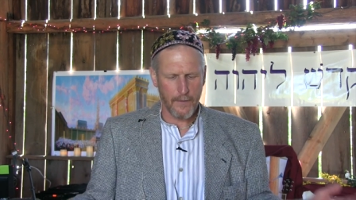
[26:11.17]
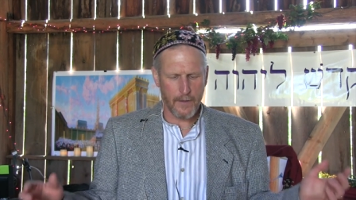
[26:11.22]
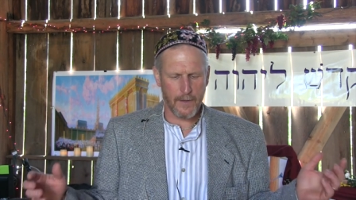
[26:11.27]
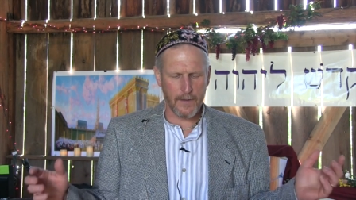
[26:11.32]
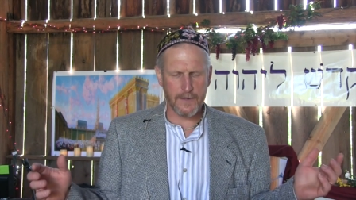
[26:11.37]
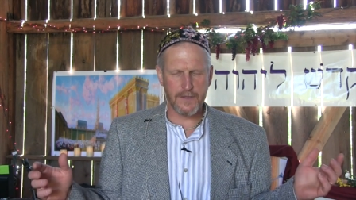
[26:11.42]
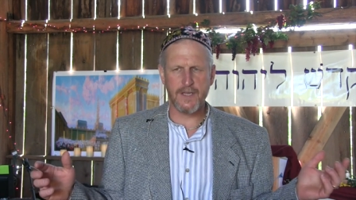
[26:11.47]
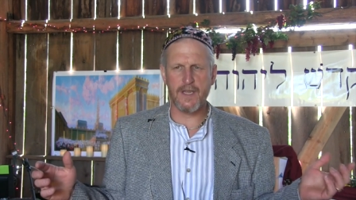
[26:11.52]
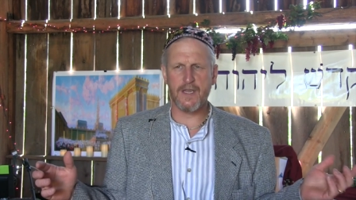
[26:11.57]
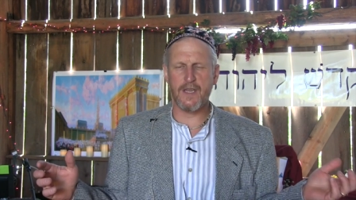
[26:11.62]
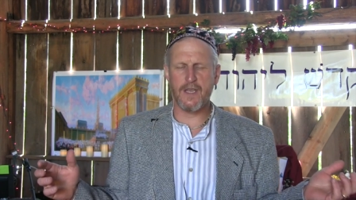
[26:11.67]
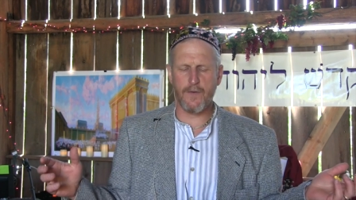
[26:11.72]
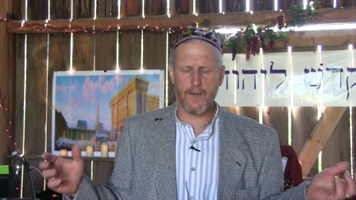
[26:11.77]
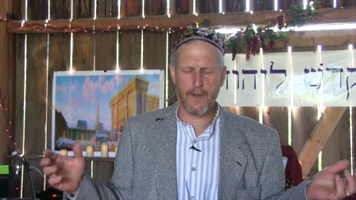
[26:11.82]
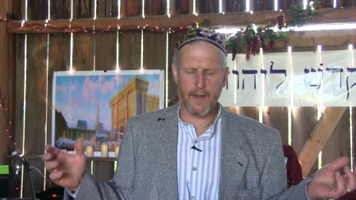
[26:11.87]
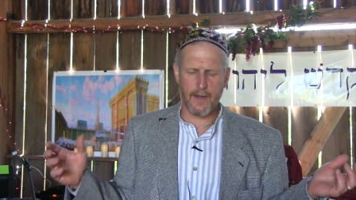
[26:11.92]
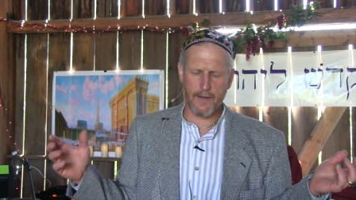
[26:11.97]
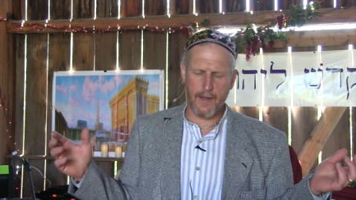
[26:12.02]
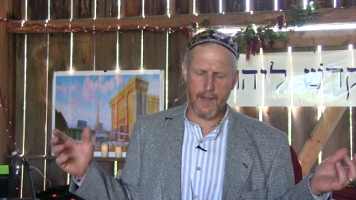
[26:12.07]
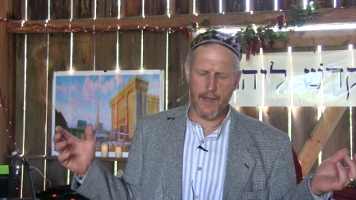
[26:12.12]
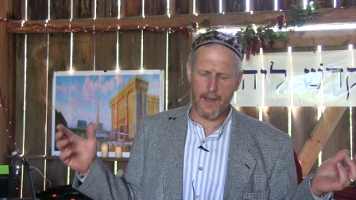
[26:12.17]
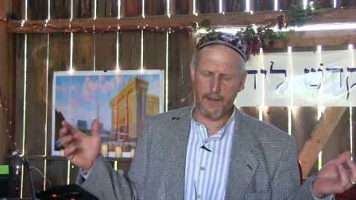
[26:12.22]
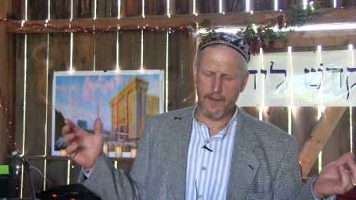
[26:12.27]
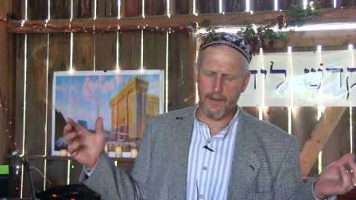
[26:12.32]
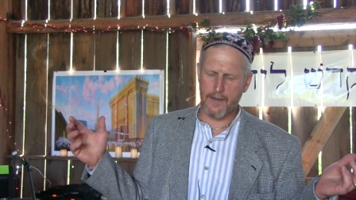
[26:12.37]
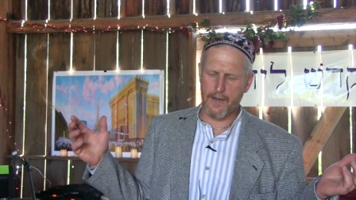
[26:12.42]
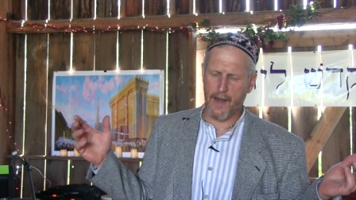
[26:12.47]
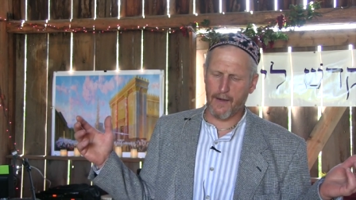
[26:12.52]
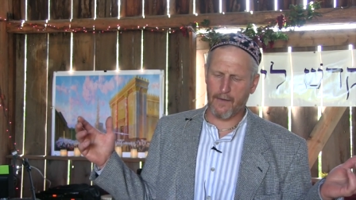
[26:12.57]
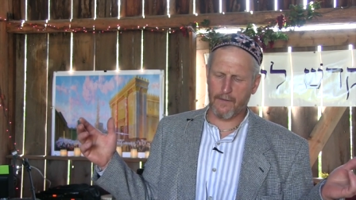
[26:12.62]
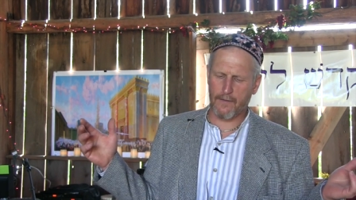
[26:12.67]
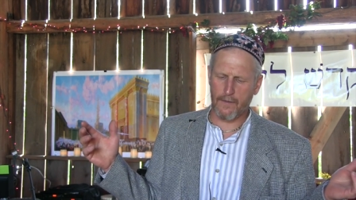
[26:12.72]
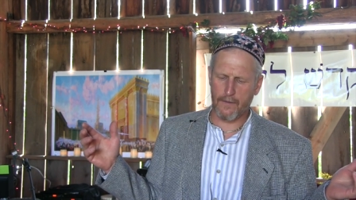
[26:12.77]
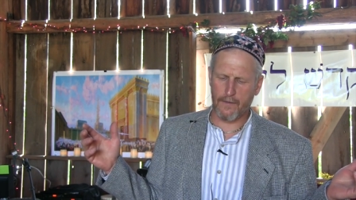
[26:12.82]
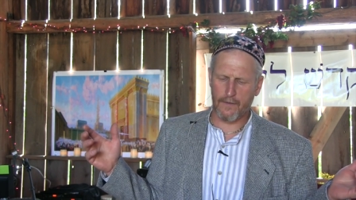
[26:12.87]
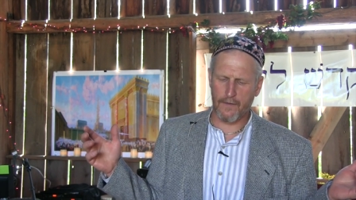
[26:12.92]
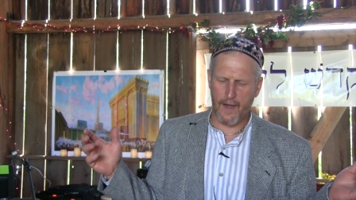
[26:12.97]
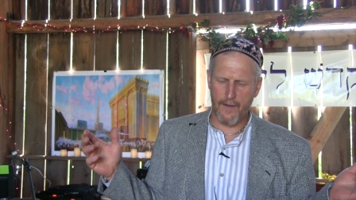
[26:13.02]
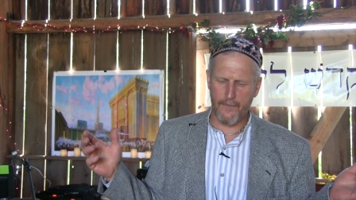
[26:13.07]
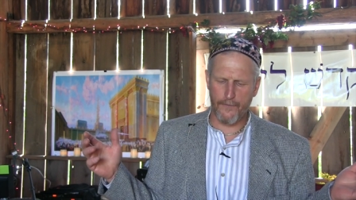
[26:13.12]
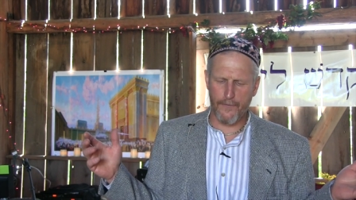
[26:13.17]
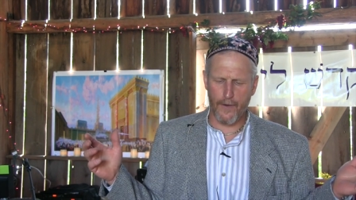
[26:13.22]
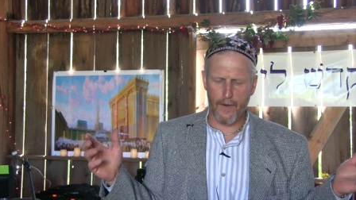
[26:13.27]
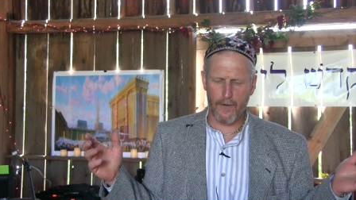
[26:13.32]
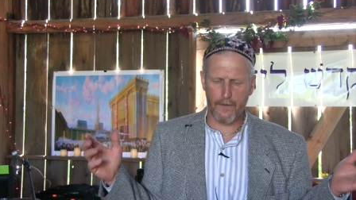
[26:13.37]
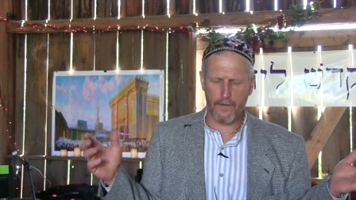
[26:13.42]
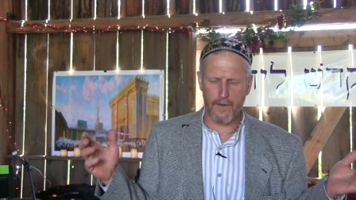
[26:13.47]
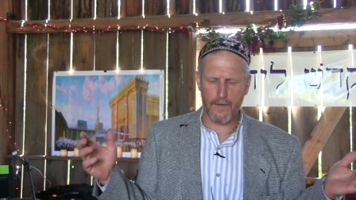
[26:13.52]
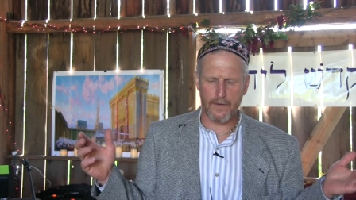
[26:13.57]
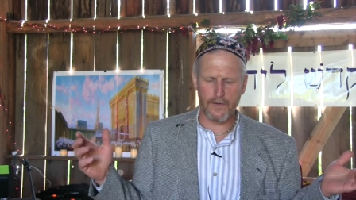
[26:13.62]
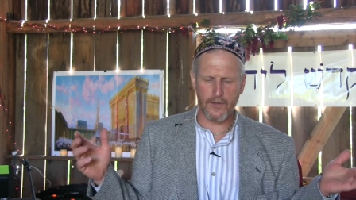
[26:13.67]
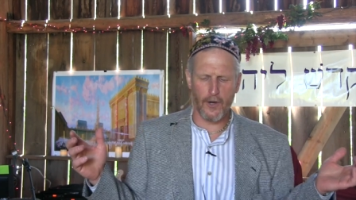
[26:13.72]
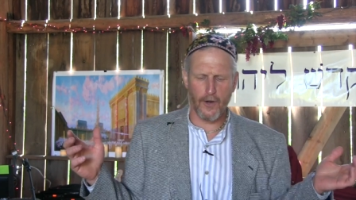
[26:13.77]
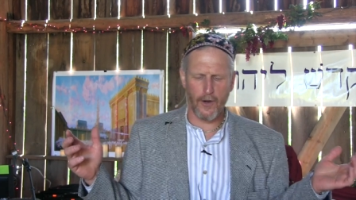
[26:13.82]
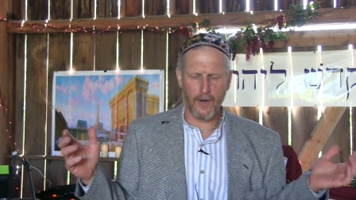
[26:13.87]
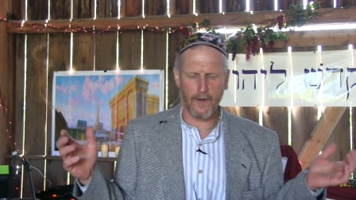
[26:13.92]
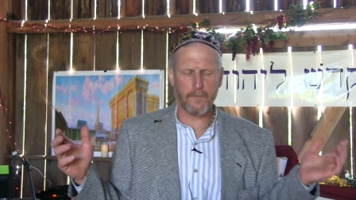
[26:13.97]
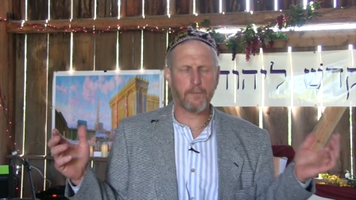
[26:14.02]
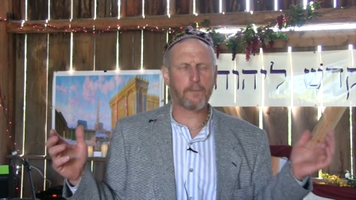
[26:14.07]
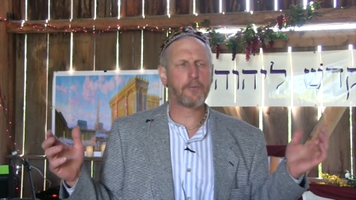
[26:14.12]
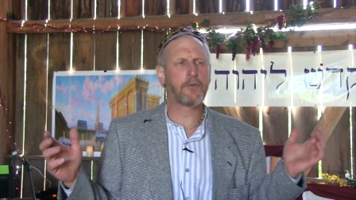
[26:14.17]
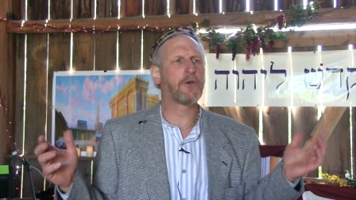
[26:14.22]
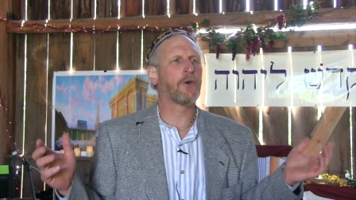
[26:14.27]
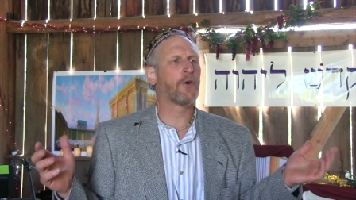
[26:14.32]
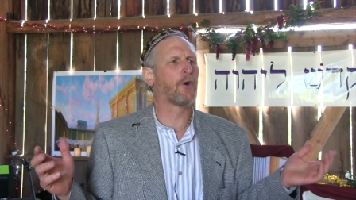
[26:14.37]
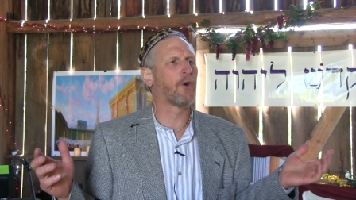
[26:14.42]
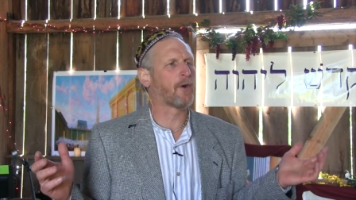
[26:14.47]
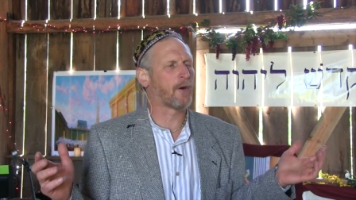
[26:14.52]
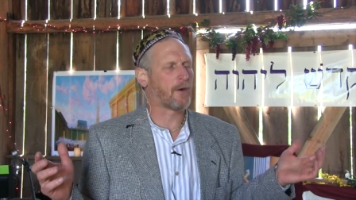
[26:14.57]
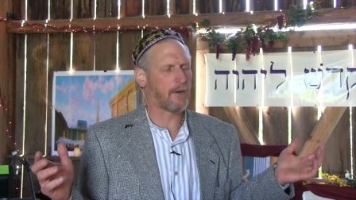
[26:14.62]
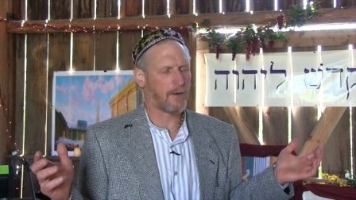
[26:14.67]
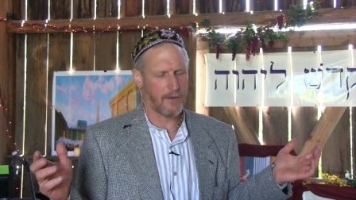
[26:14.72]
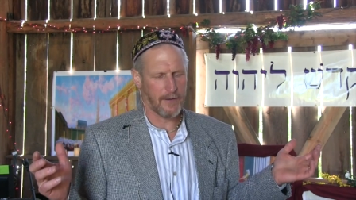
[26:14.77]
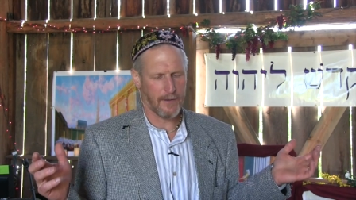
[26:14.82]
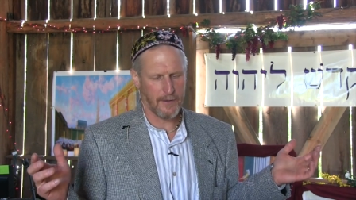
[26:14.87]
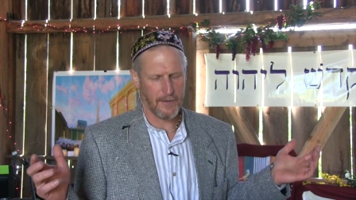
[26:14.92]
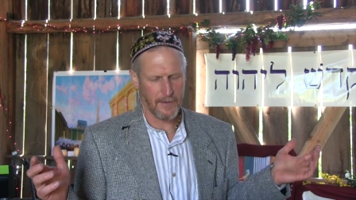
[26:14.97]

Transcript: Continuing then, the next, the same verse, the Torah is pure,